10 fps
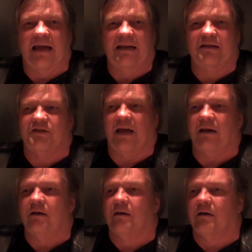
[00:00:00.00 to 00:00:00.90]
And he said,
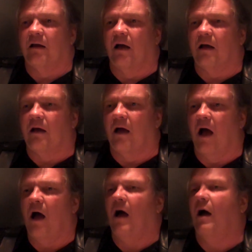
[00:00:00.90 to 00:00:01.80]

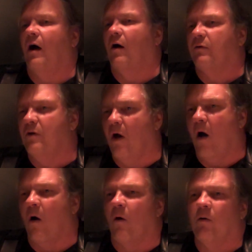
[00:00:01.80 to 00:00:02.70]
oh,
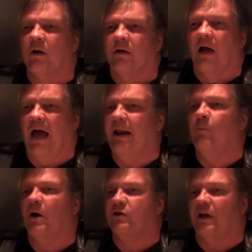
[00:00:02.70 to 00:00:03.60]
no, I
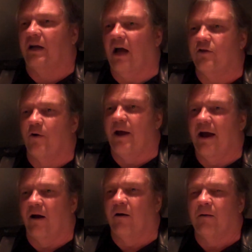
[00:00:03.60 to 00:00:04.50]
didn't want you to cut your
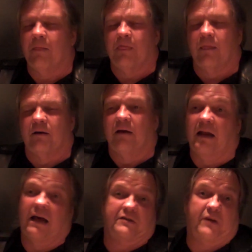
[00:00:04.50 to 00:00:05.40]
hair.
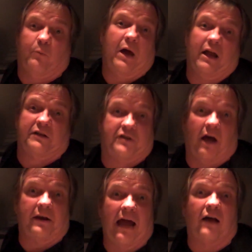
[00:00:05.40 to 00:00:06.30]
And I said, well, it's
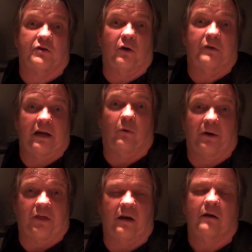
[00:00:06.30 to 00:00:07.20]
cut now, so deal
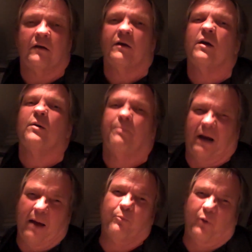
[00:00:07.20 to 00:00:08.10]
with it. But
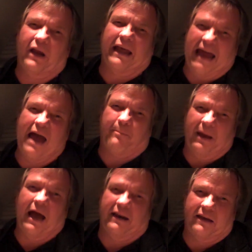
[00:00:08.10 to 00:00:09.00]
I'm really
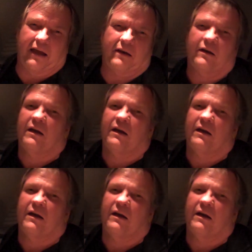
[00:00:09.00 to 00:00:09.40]
happy I did.